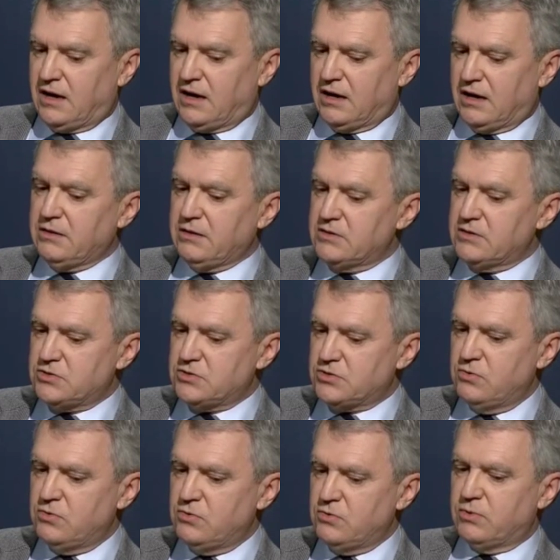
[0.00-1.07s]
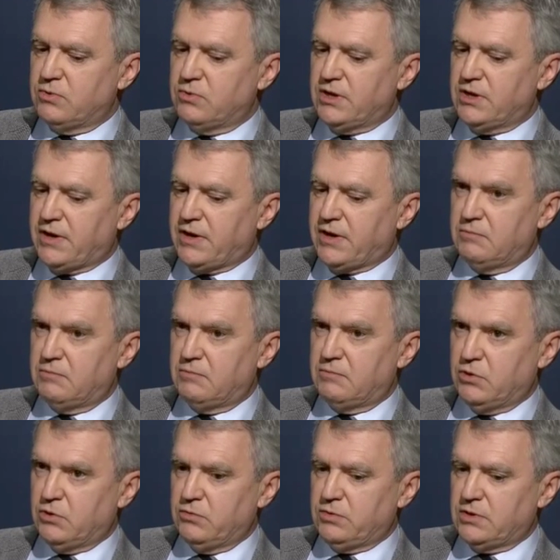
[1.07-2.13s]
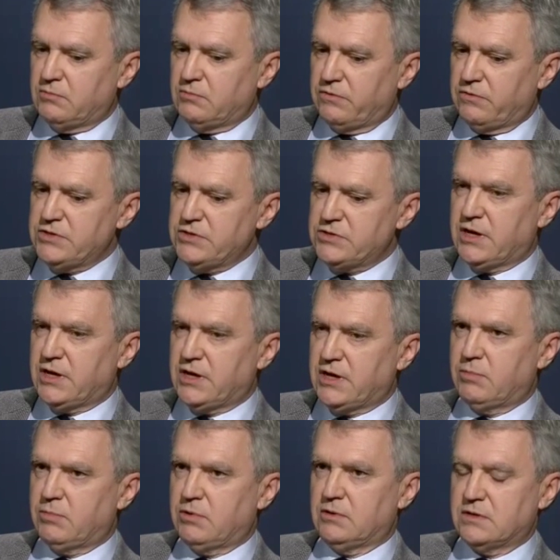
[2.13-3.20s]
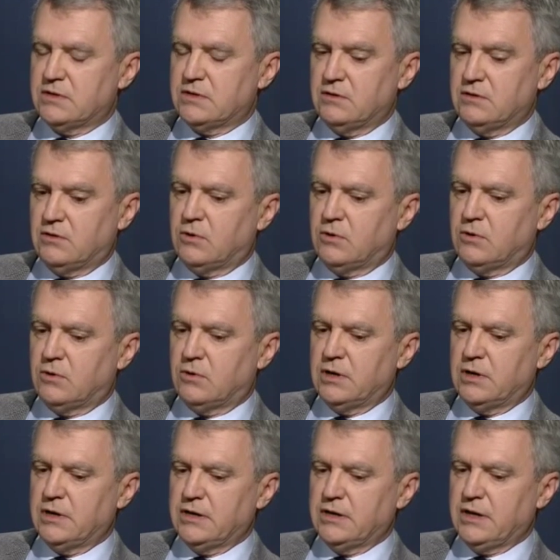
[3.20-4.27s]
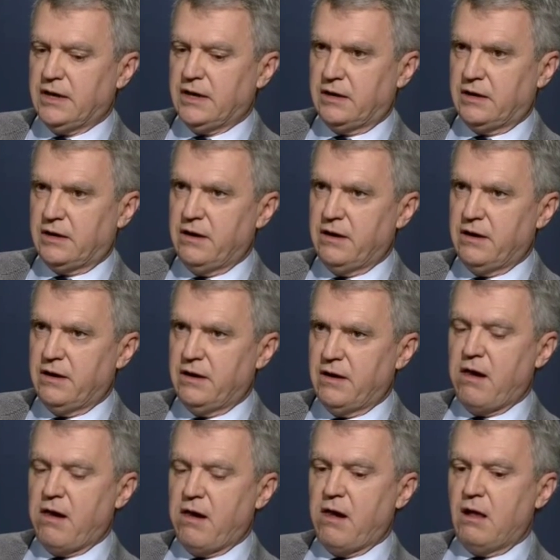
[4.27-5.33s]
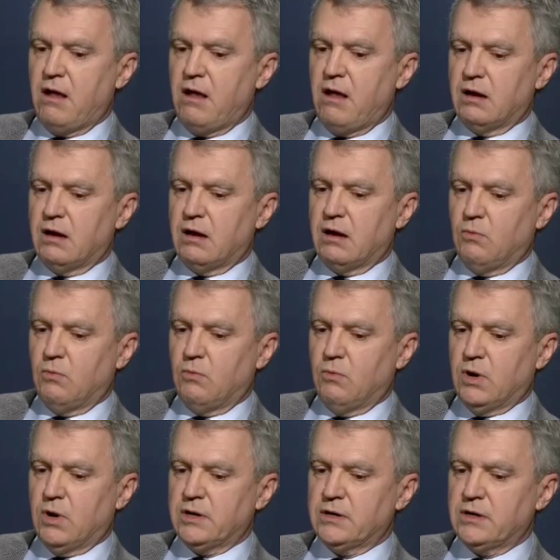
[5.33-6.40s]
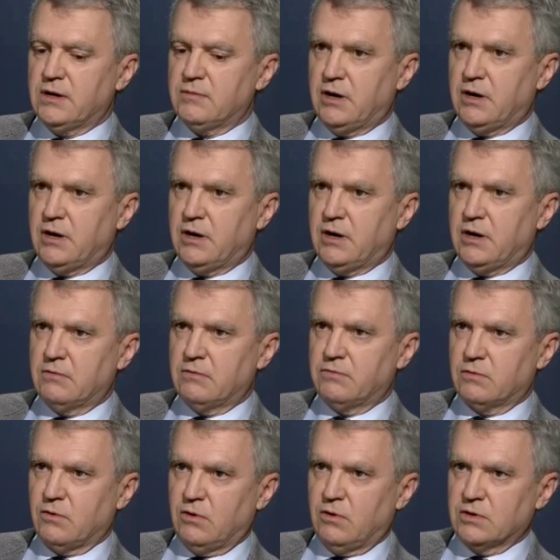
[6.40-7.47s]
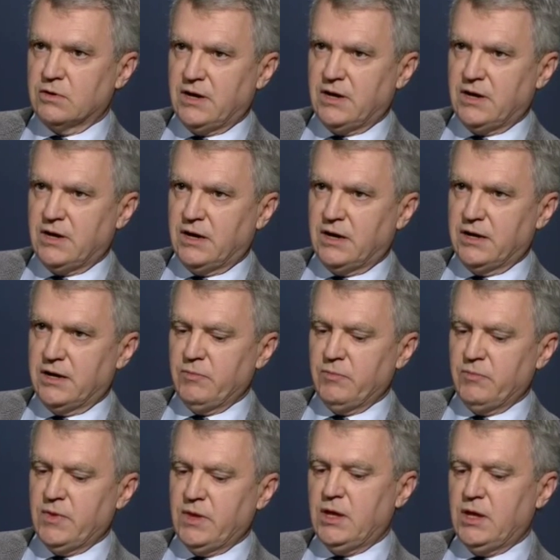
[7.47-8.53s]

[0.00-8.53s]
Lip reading: That's true that we have had, both in provincial capitals and in Ottawa in Canada, one government in power for a long time.